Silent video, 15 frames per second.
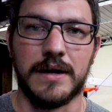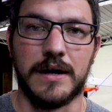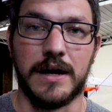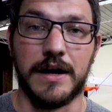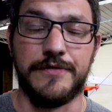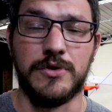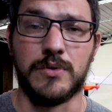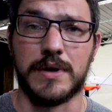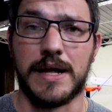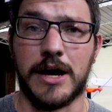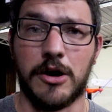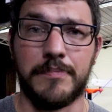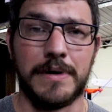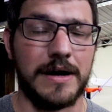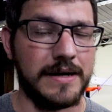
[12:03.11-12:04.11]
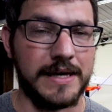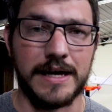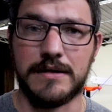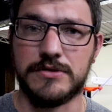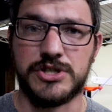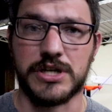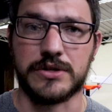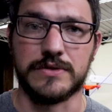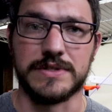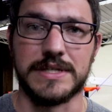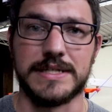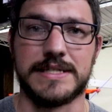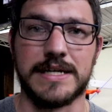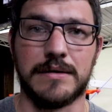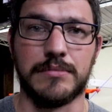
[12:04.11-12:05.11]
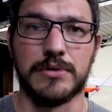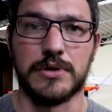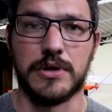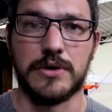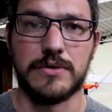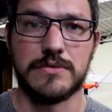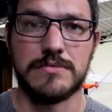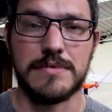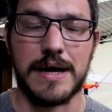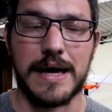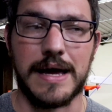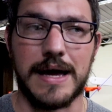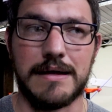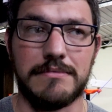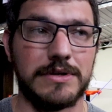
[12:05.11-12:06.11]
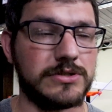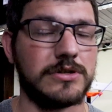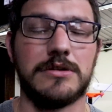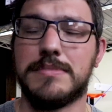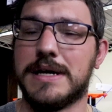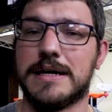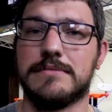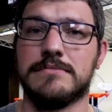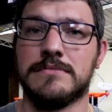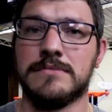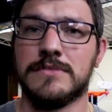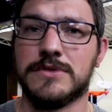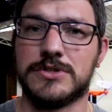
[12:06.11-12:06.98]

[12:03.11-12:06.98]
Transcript: If you wanna help out, again, check those links down below, and that's gonna be it.